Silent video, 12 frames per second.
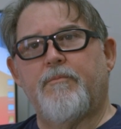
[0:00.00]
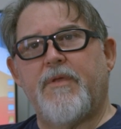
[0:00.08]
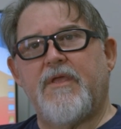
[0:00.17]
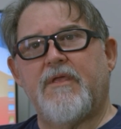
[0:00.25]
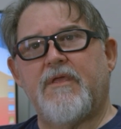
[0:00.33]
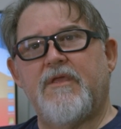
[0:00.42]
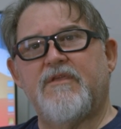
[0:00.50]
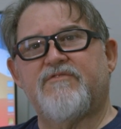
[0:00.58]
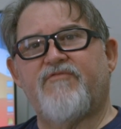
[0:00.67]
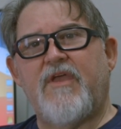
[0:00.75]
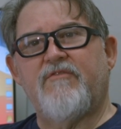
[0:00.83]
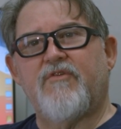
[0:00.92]
pick his
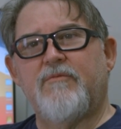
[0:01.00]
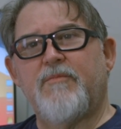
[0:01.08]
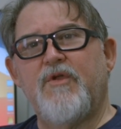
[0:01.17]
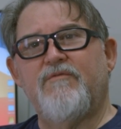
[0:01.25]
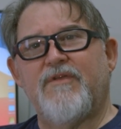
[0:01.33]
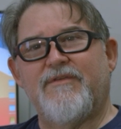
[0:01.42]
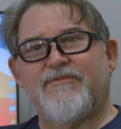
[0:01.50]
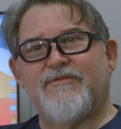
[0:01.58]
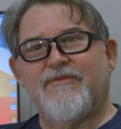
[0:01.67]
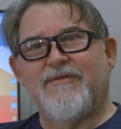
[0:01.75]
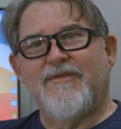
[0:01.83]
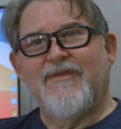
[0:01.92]
favorite movies.
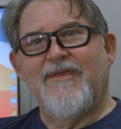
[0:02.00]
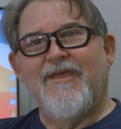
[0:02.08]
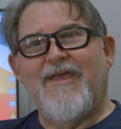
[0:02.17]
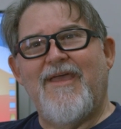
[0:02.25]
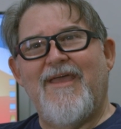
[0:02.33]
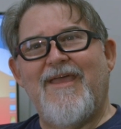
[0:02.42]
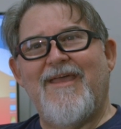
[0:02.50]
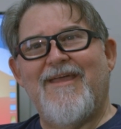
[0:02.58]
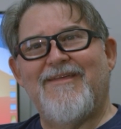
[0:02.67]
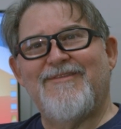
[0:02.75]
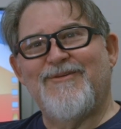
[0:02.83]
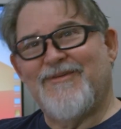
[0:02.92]

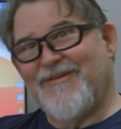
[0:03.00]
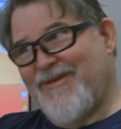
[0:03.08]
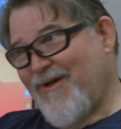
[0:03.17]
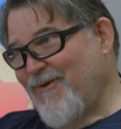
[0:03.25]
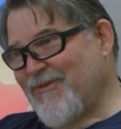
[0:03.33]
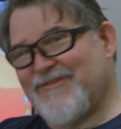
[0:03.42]
And you can go and